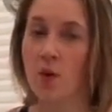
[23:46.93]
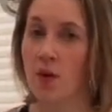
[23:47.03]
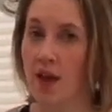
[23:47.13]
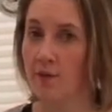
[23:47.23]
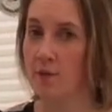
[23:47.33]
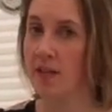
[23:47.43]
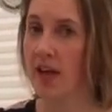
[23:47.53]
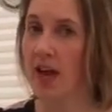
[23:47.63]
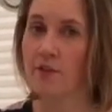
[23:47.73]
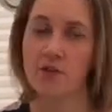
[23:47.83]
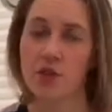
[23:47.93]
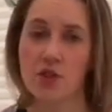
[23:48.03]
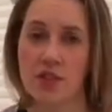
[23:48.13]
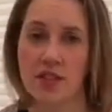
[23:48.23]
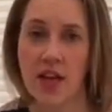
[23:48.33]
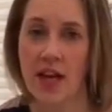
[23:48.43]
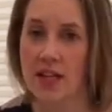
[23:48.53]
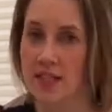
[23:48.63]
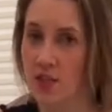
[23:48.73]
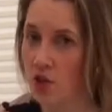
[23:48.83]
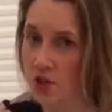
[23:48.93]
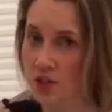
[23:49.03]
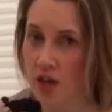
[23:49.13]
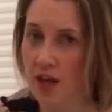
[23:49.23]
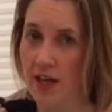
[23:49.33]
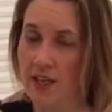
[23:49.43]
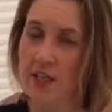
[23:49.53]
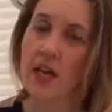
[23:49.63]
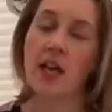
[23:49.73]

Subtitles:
We have to be careful not to say it's not a diet,